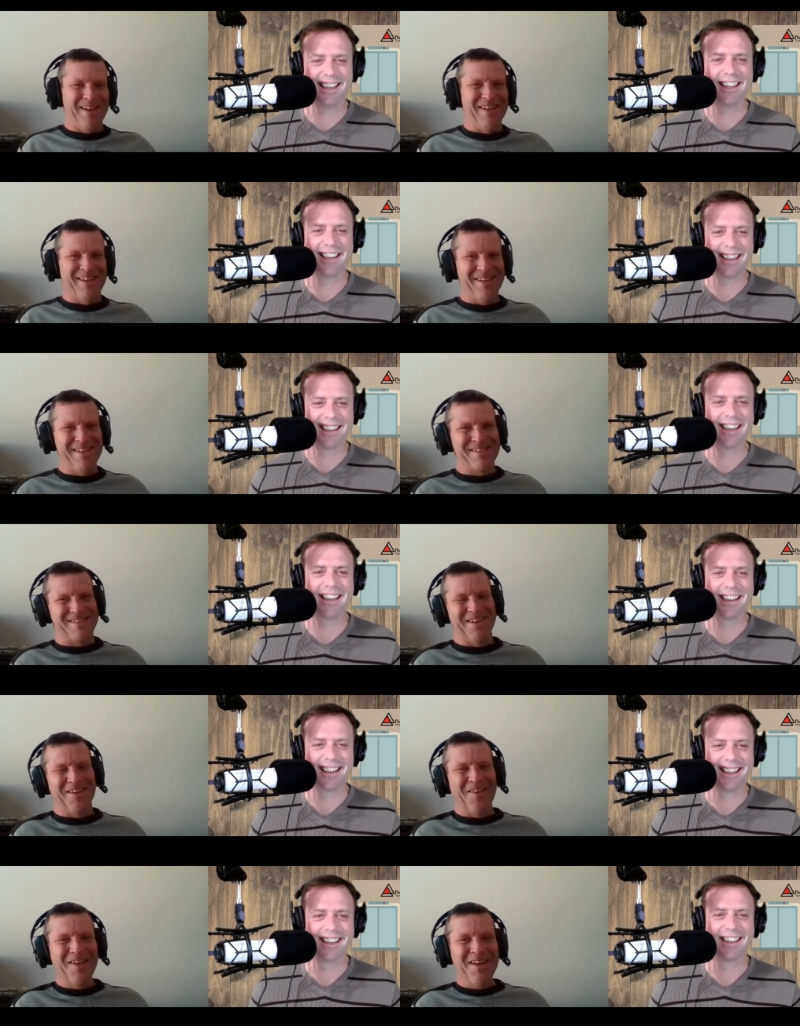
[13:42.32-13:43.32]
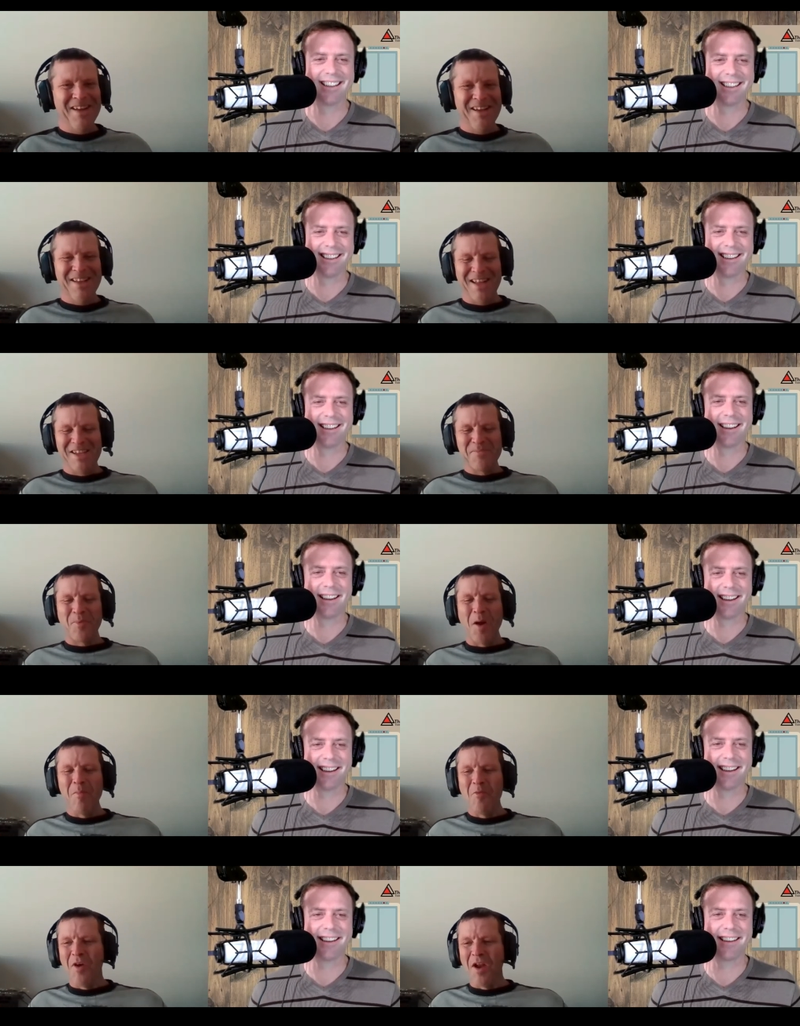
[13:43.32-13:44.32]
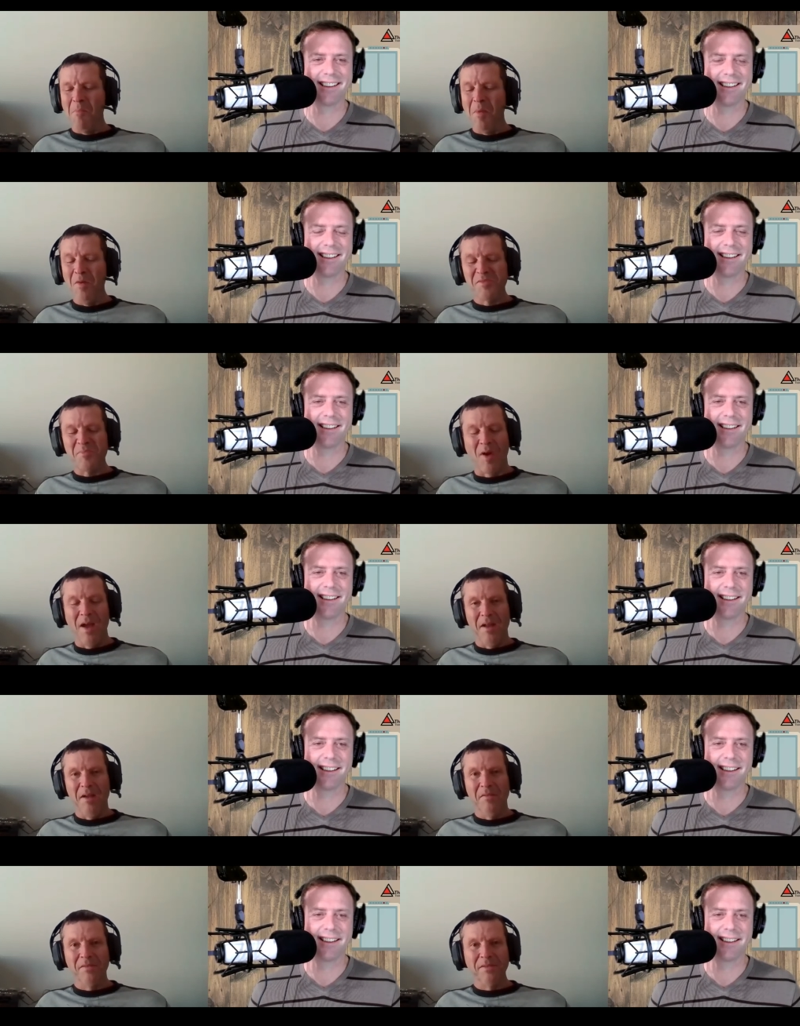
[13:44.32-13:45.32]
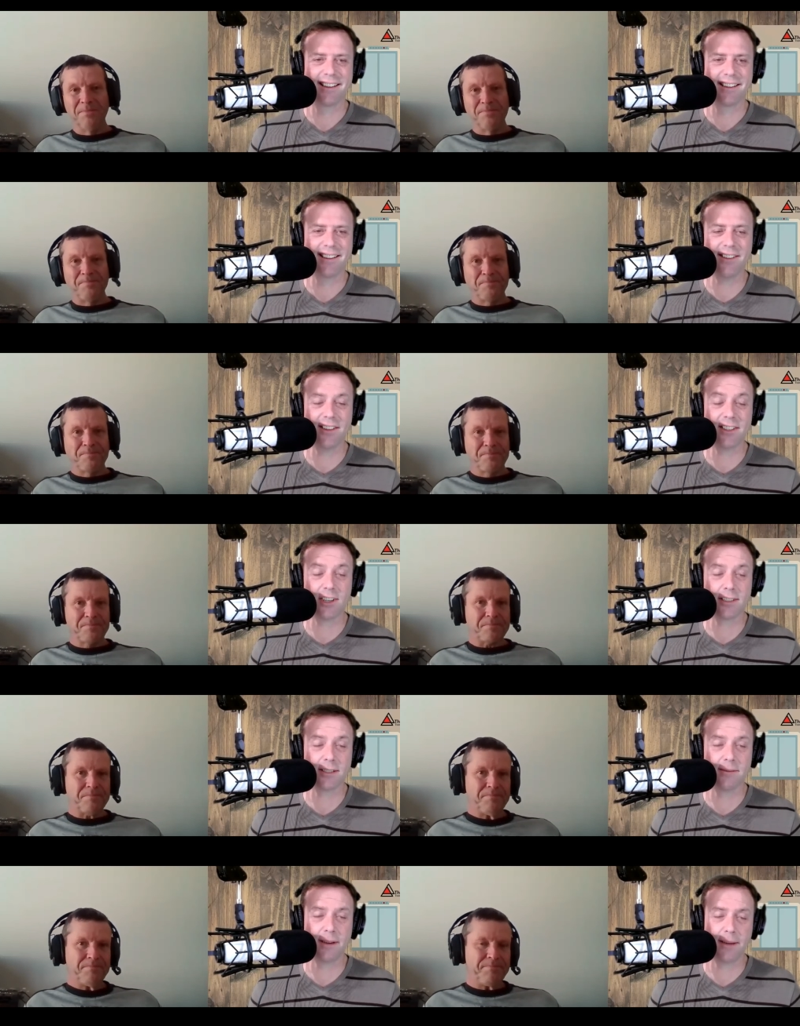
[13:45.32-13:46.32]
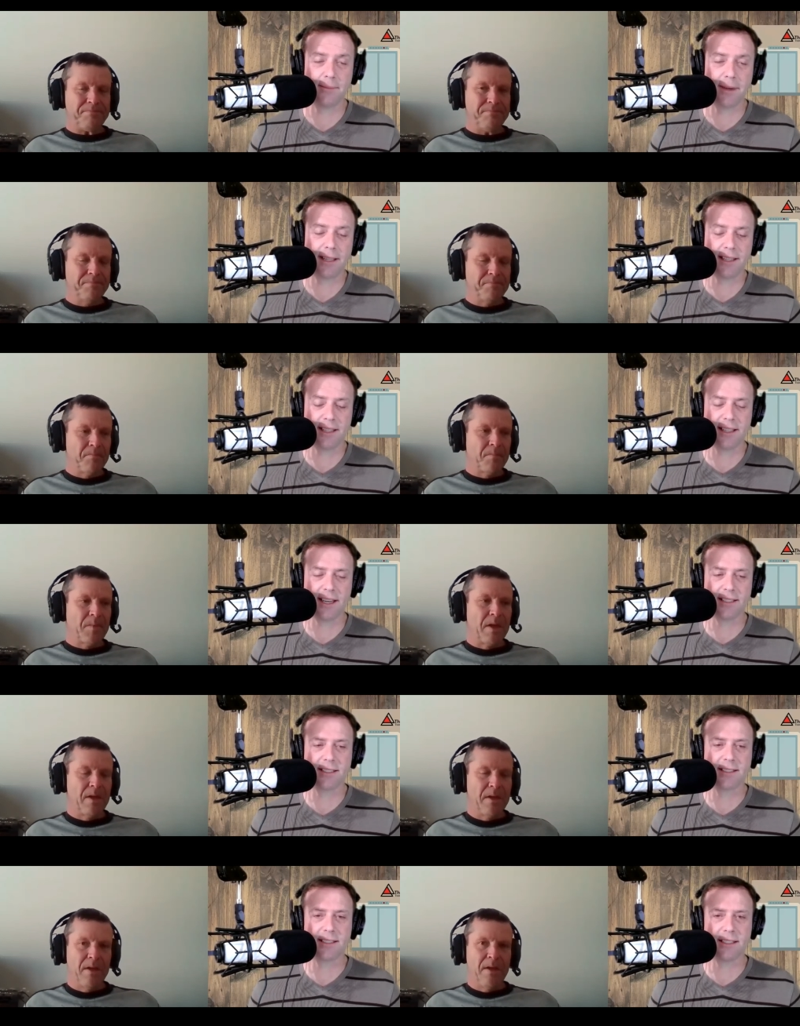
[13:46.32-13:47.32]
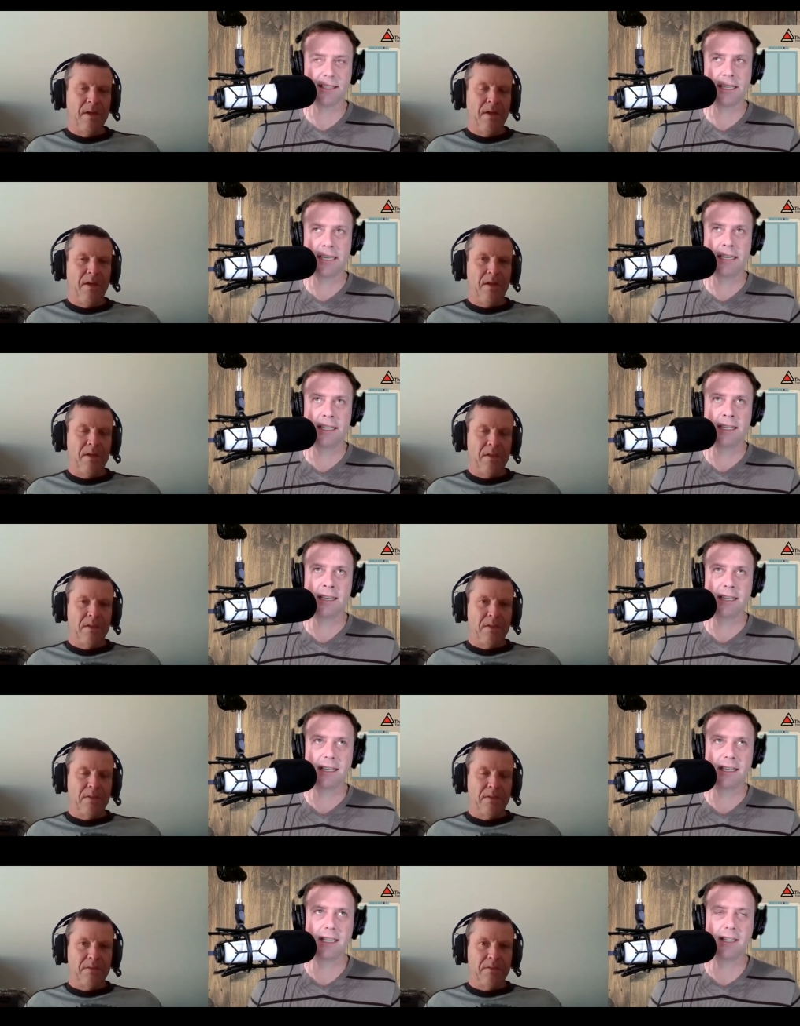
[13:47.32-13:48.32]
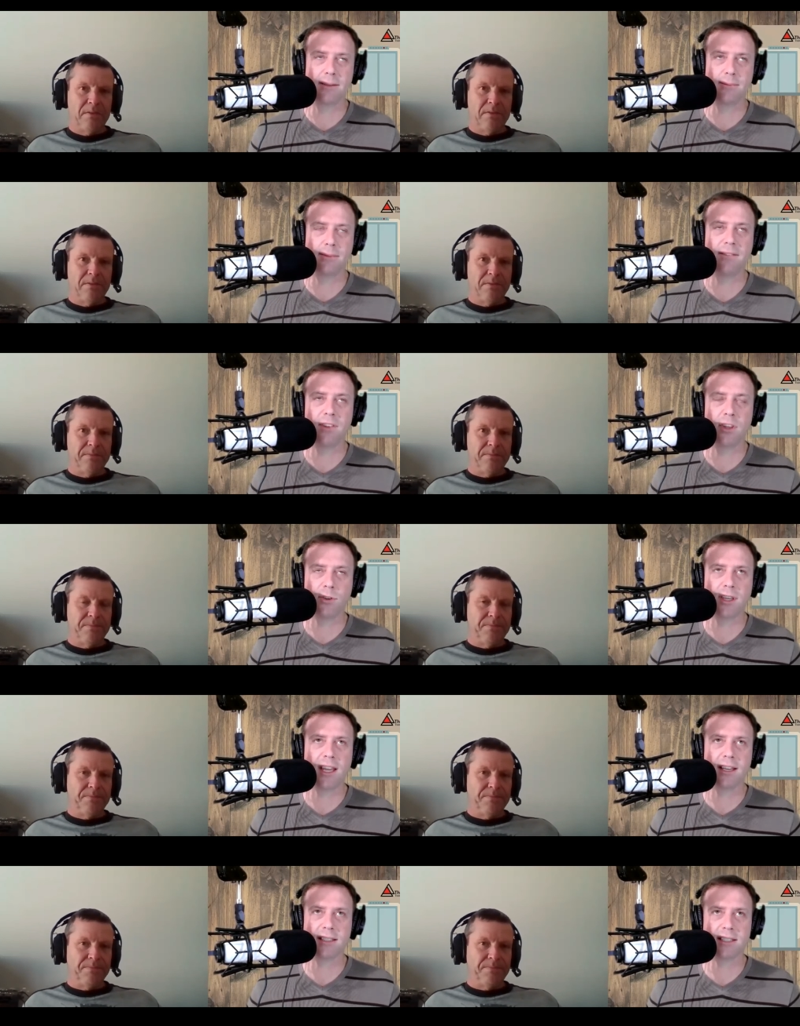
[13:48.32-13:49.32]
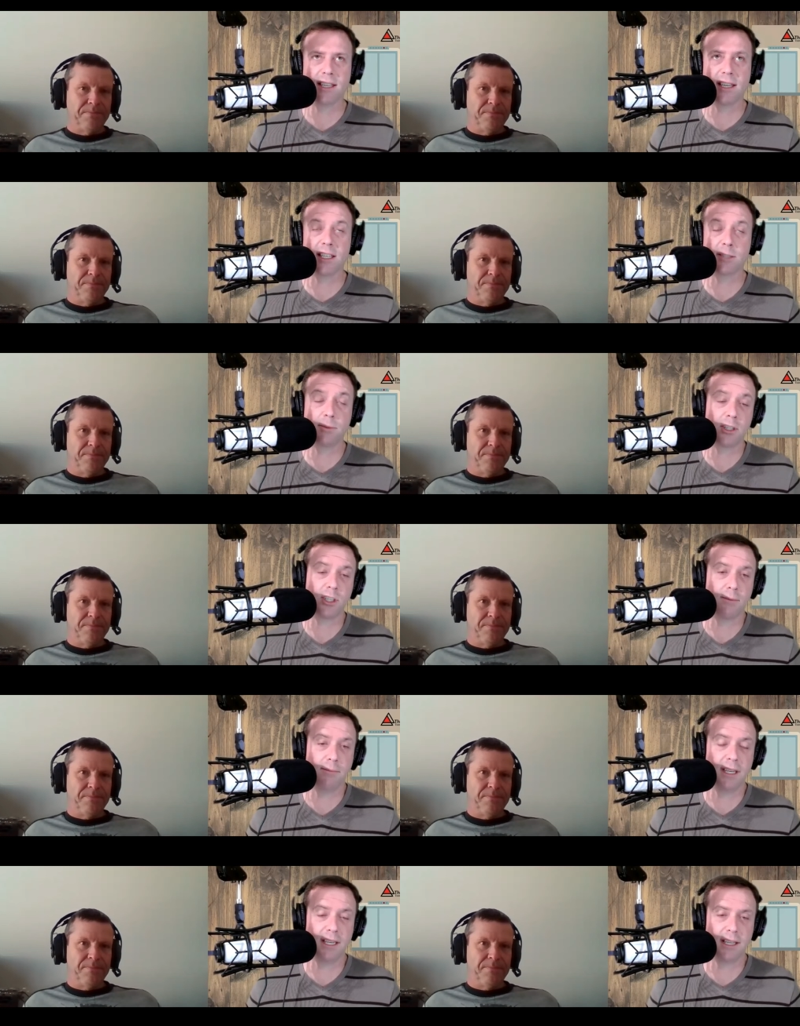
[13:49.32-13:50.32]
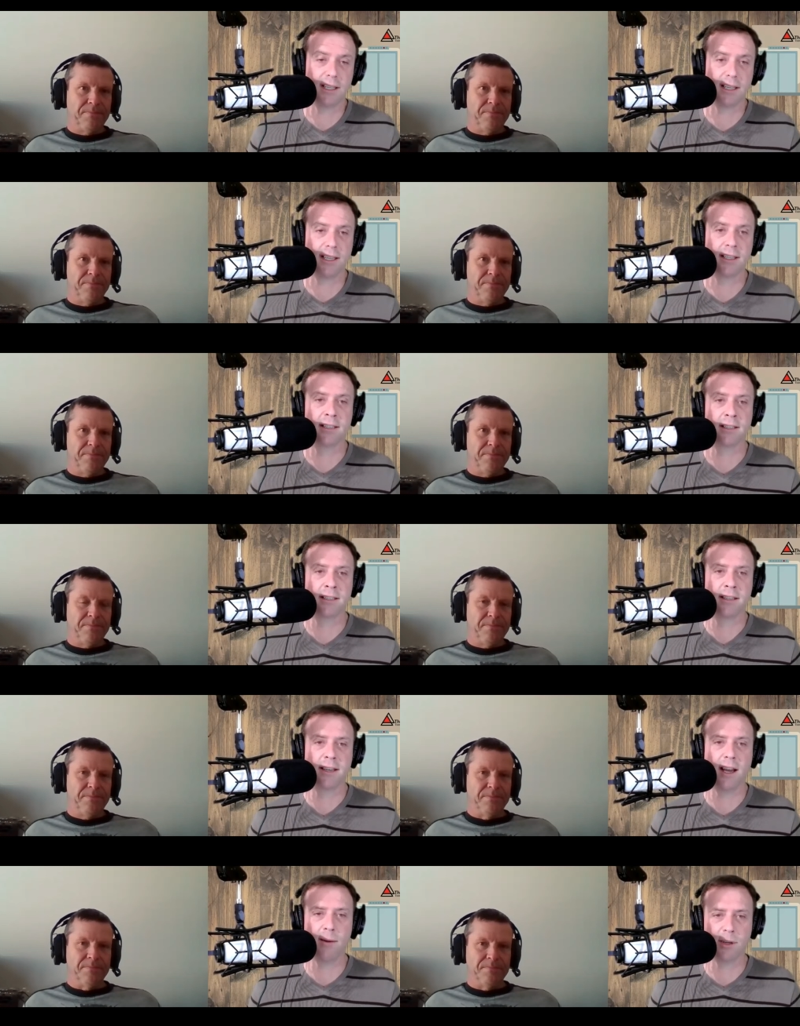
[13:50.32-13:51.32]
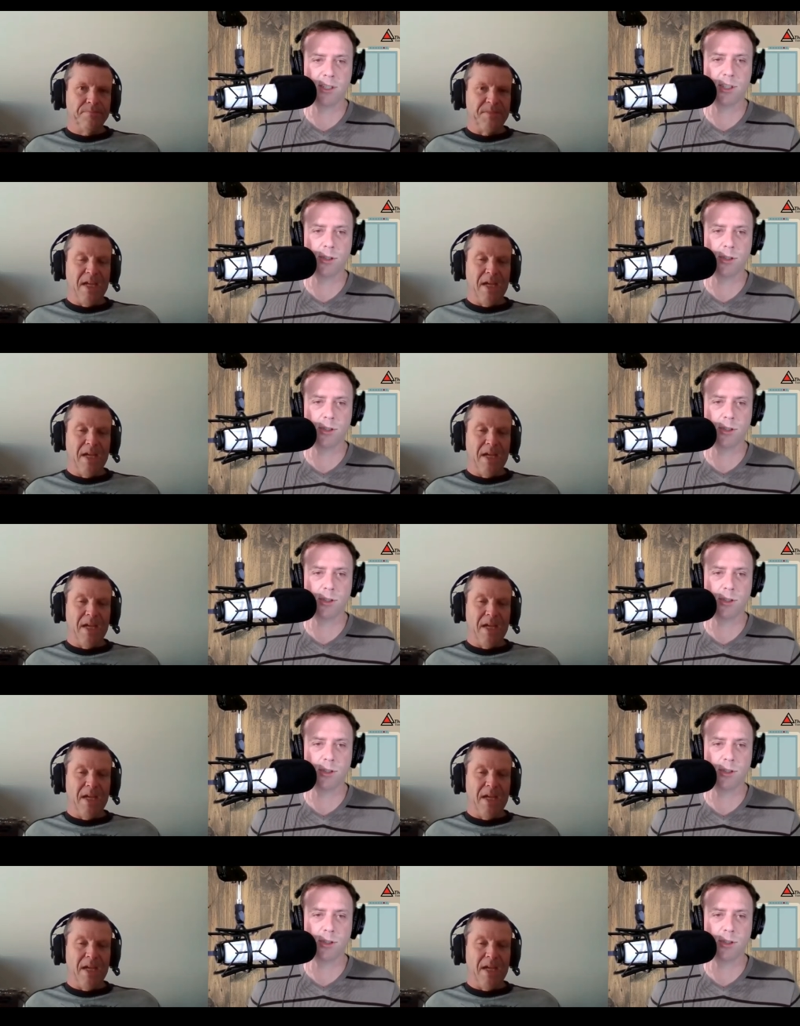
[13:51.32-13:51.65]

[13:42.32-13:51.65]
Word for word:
Speaker 1: yeah. So that's probably what I'm most proud of.
Speaker 2: No, that's awesome. I'm, I think that's, uh, even though you can't see it, and especially immediately, how mm-hmm, much